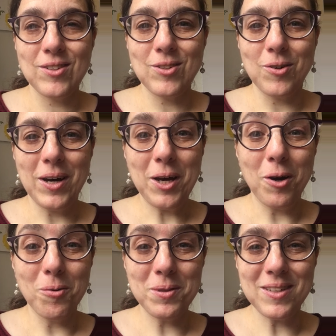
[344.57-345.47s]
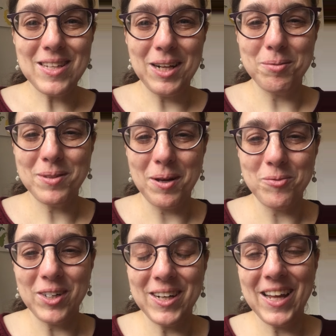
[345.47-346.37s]
So I hope this helps
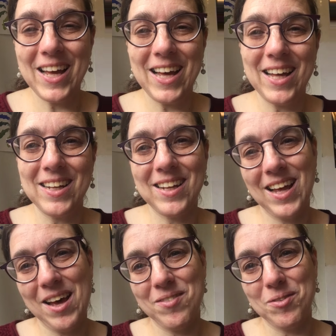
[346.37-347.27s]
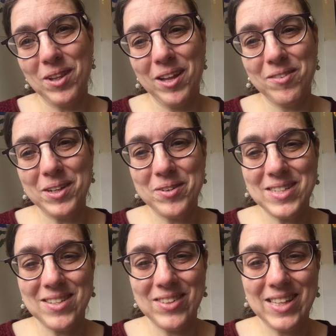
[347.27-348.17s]
someone and have a lovely
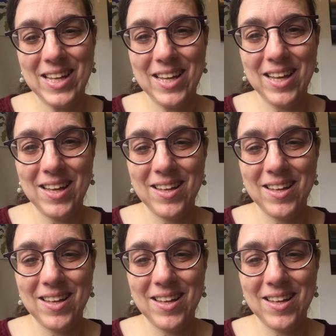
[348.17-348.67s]
rest of the day.